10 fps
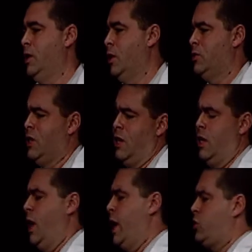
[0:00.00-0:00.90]
It's
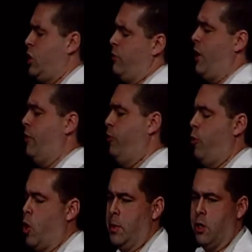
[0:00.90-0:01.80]
XJ5
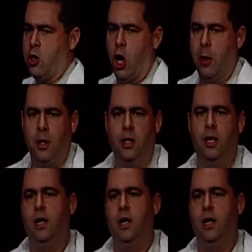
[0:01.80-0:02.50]
formula carpet.